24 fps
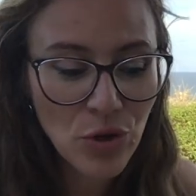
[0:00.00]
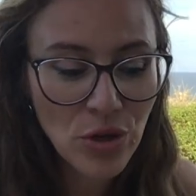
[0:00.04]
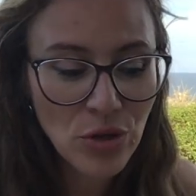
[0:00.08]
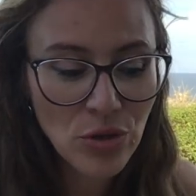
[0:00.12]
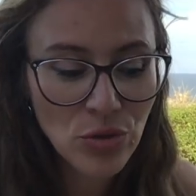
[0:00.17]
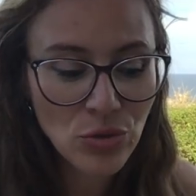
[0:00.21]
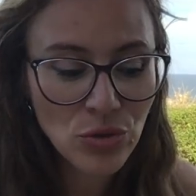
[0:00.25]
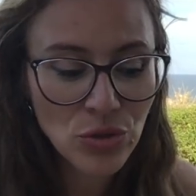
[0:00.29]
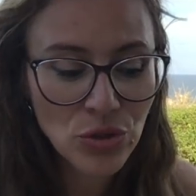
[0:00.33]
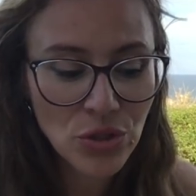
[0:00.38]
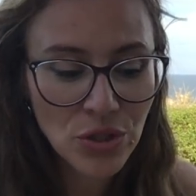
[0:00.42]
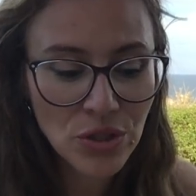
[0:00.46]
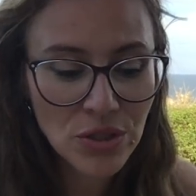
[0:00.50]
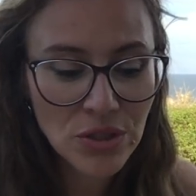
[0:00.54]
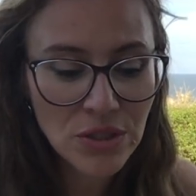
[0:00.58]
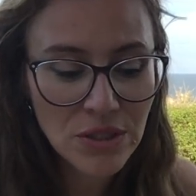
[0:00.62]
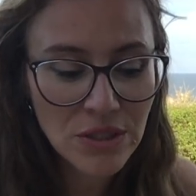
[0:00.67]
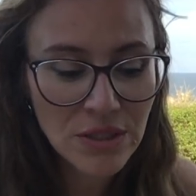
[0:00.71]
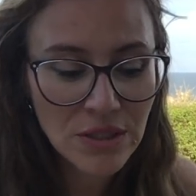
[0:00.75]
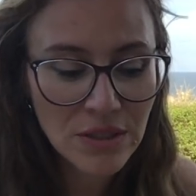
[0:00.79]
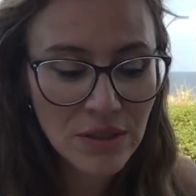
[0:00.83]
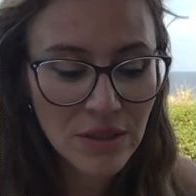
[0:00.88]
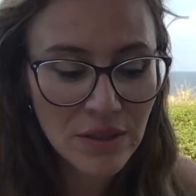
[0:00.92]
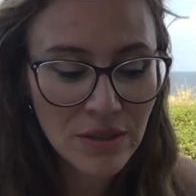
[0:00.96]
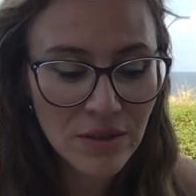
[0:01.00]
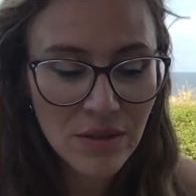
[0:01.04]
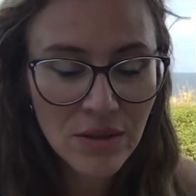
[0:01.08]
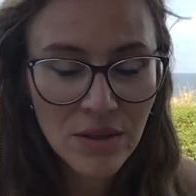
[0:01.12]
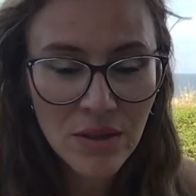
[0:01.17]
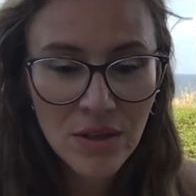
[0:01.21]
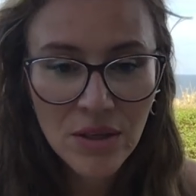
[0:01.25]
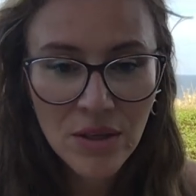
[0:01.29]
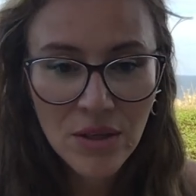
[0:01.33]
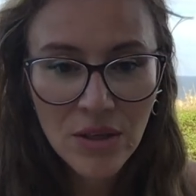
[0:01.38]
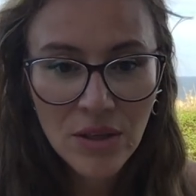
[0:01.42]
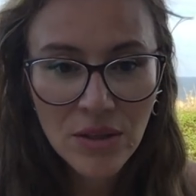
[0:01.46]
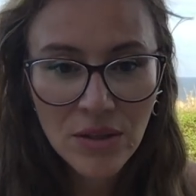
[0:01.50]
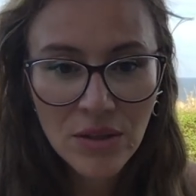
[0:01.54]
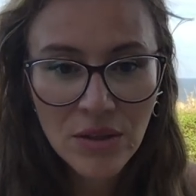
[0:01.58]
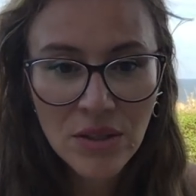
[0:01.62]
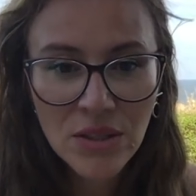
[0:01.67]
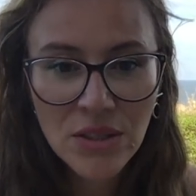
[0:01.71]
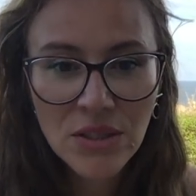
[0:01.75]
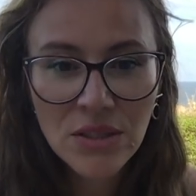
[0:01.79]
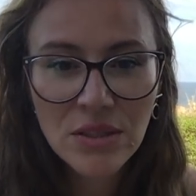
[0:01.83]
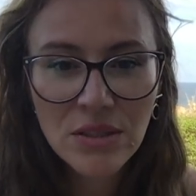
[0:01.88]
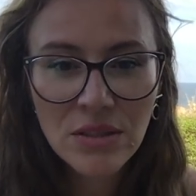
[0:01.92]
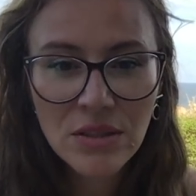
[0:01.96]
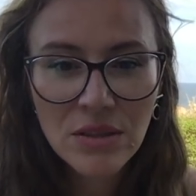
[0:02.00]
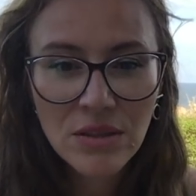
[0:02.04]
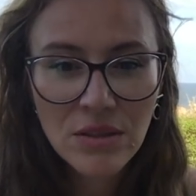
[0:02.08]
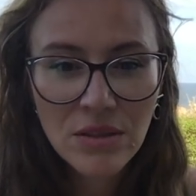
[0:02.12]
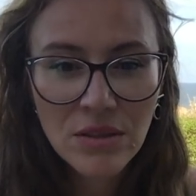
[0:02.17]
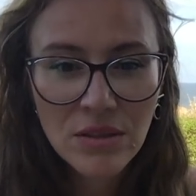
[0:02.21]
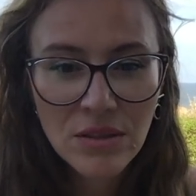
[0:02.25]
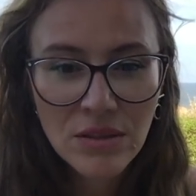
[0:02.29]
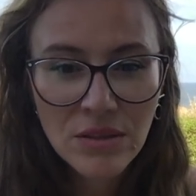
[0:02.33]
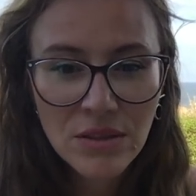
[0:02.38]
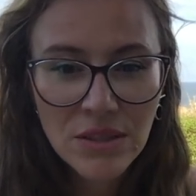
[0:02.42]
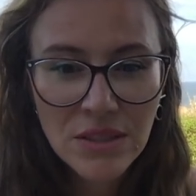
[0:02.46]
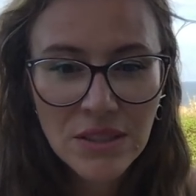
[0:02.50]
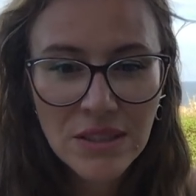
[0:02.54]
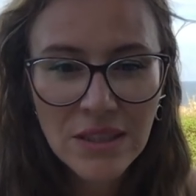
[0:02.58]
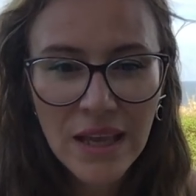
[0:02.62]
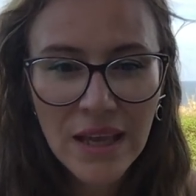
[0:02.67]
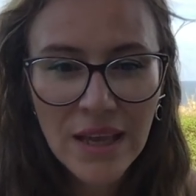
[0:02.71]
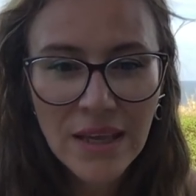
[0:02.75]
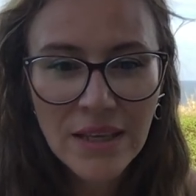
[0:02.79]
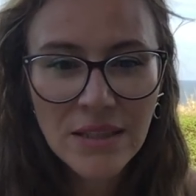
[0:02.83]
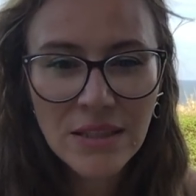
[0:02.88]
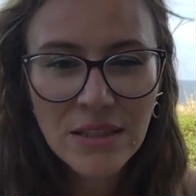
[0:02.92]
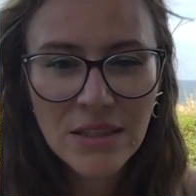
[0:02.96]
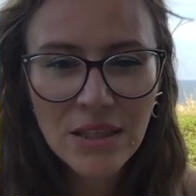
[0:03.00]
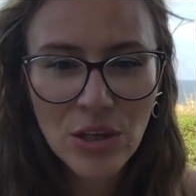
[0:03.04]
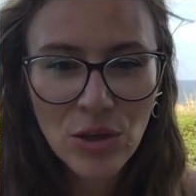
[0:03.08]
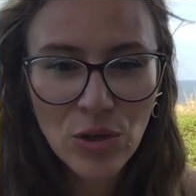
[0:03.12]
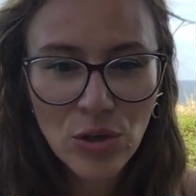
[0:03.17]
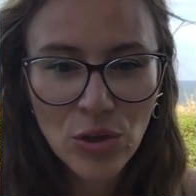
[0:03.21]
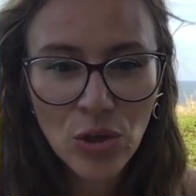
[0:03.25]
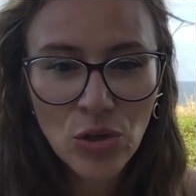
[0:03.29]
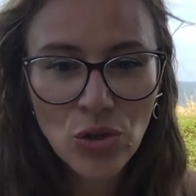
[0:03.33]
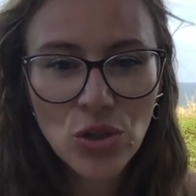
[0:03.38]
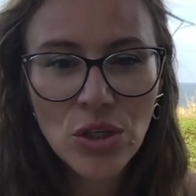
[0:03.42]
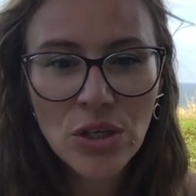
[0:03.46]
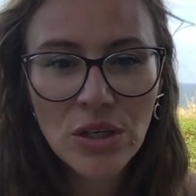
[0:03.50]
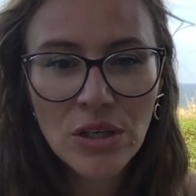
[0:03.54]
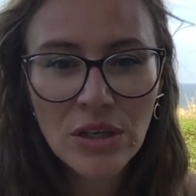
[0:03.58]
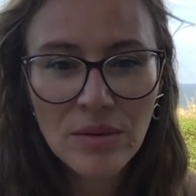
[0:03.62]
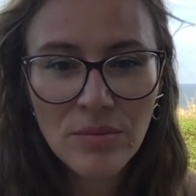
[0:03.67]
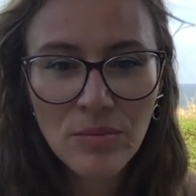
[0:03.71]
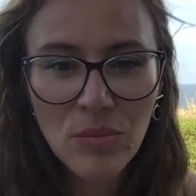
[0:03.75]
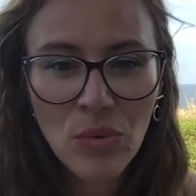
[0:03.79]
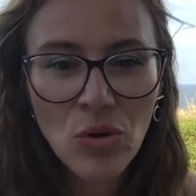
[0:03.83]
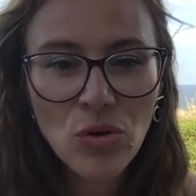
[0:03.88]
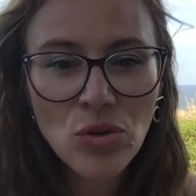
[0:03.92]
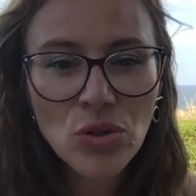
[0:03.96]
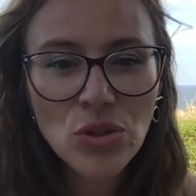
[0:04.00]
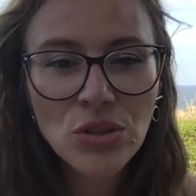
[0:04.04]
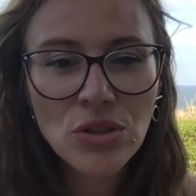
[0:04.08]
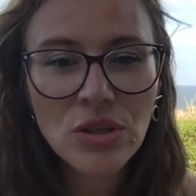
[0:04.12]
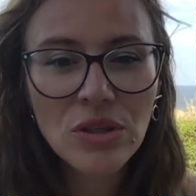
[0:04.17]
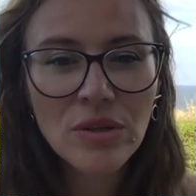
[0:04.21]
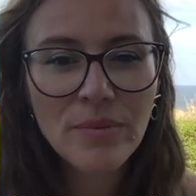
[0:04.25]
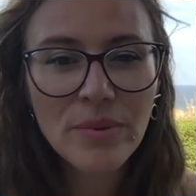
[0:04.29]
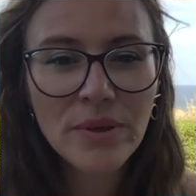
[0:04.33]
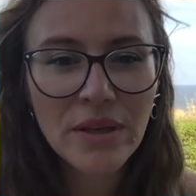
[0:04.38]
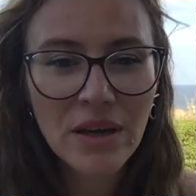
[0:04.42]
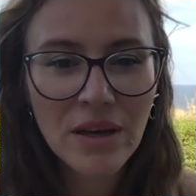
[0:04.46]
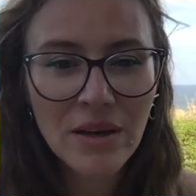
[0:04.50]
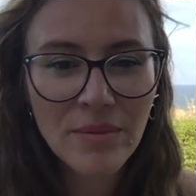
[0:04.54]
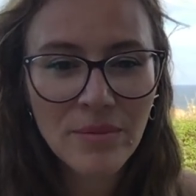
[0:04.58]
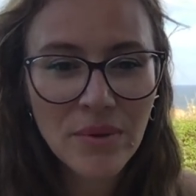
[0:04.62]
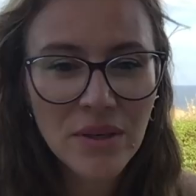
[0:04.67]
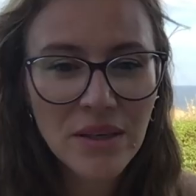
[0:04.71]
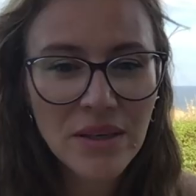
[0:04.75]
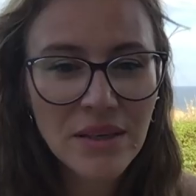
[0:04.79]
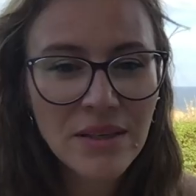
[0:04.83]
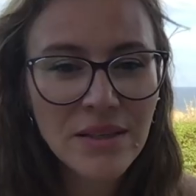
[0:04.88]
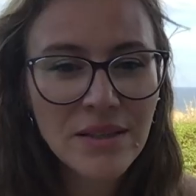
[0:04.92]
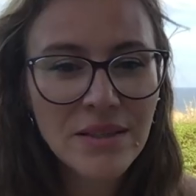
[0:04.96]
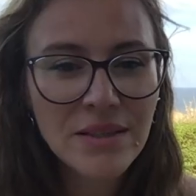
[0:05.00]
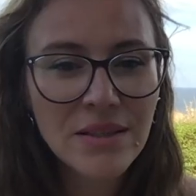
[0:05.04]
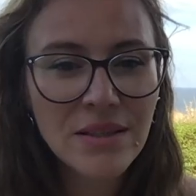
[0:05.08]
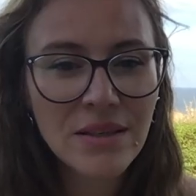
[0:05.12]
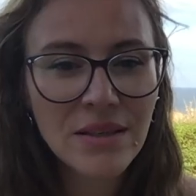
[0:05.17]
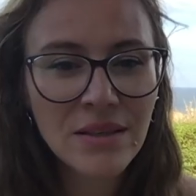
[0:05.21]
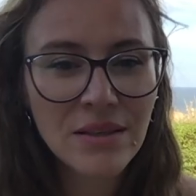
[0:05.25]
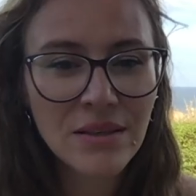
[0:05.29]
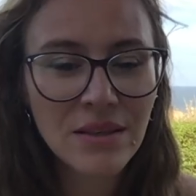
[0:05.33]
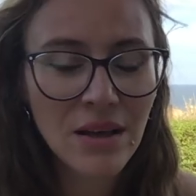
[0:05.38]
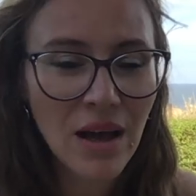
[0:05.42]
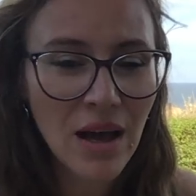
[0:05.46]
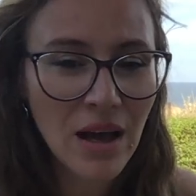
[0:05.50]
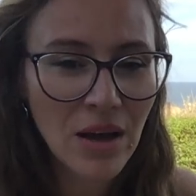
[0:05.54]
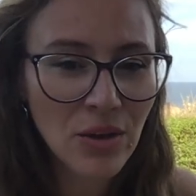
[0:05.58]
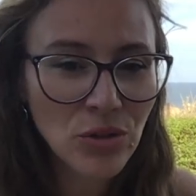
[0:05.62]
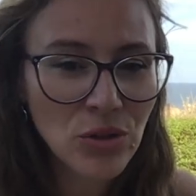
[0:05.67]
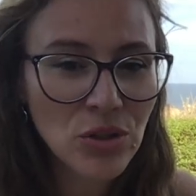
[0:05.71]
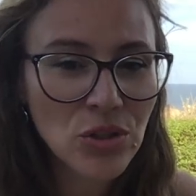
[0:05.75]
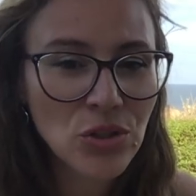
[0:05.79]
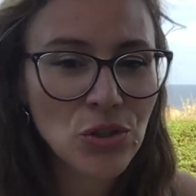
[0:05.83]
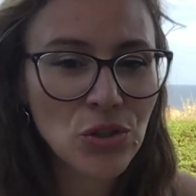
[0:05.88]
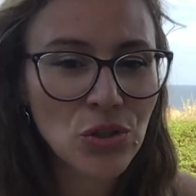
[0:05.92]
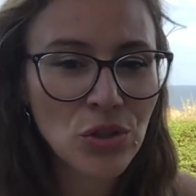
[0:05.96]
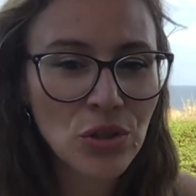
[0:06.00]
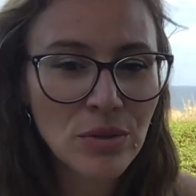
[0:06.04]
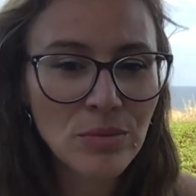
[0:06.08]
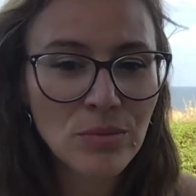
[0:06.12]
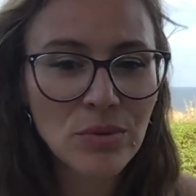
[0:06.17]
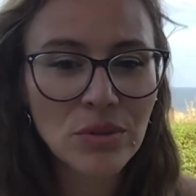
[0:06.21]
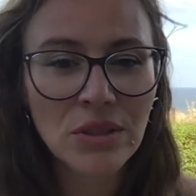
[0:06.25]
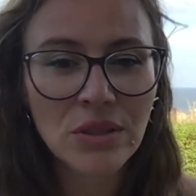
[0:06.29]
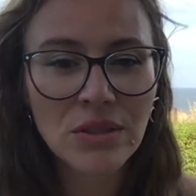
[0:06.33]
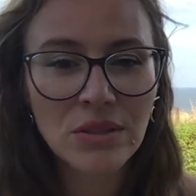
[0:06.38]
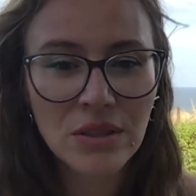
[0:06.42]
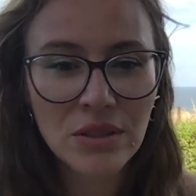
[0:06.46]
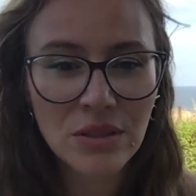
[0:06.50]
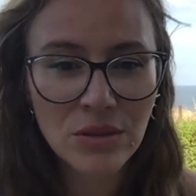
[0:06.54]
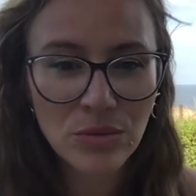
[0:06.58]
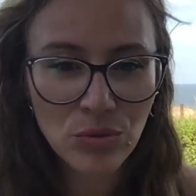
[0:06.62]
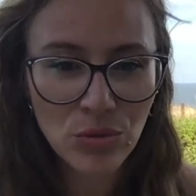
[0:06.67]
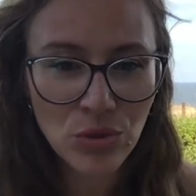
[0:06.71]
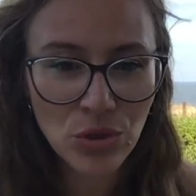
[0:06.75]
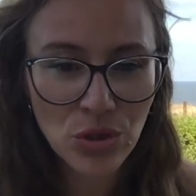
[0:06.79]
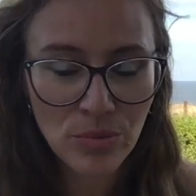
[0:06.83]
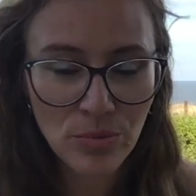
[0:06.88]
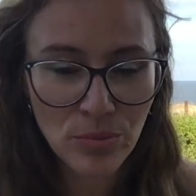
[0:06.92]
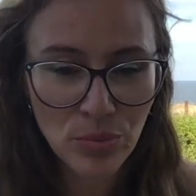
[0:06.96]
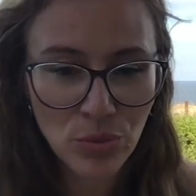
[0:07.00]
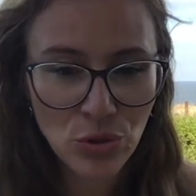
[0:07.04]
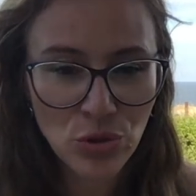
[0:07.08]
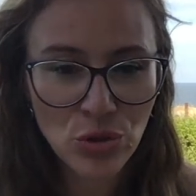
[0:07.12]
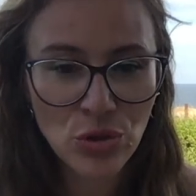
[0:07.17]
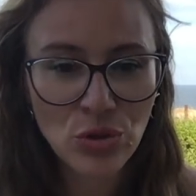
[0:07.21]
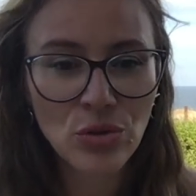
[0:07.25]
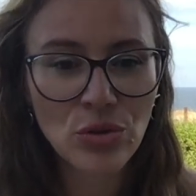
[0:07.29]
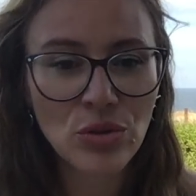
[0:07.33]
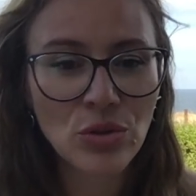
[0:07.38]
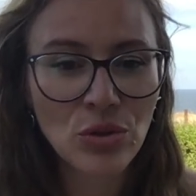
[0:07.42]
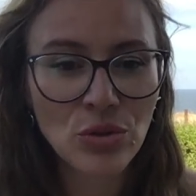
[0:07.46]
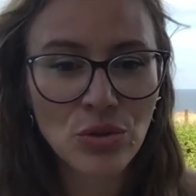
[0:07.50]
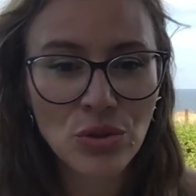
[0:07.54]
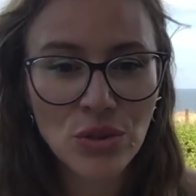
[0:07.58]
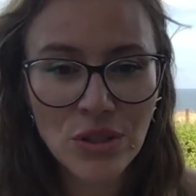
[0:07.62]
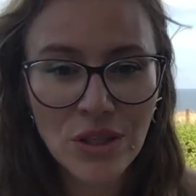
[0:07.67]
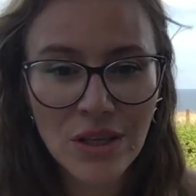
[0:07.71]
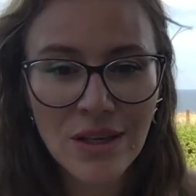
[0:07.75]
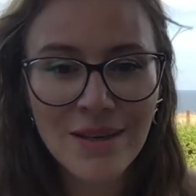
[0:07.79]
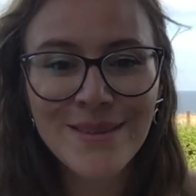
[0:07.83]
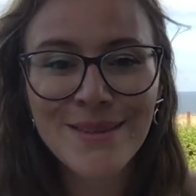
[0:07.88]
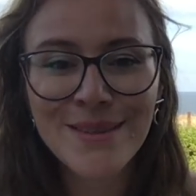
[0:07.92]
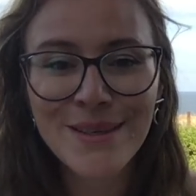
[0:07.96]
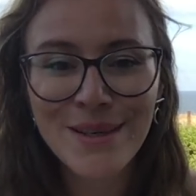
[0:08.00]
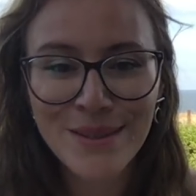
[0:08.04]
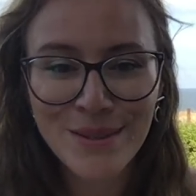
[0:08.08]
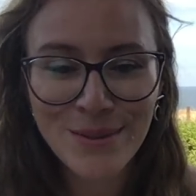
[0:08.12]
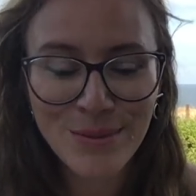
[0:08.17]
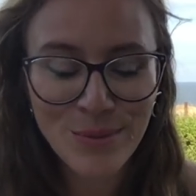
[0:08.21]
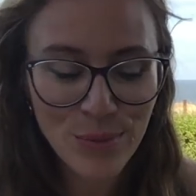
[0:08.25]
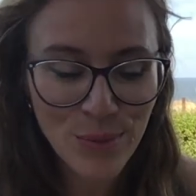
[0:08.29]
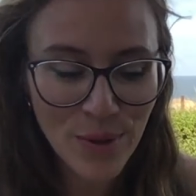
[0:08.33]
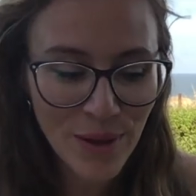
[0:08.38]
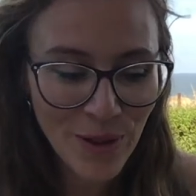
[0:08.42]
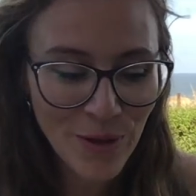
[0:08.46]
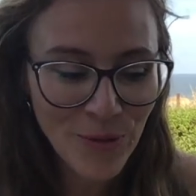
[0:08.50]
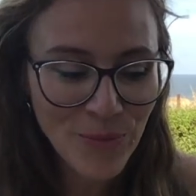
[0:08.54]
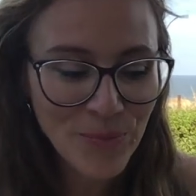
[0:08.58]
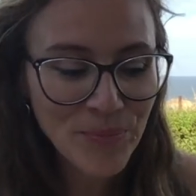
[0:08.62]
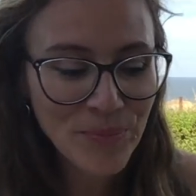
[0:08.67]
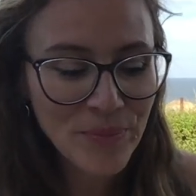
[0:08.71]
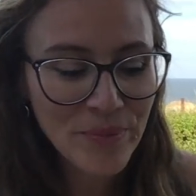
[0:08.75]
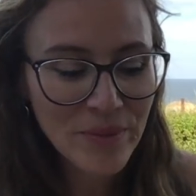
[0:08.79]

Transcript: You start seeing that this state psychologically, emotionally become easier, and the outer circumstances which are pushing you in those states as well.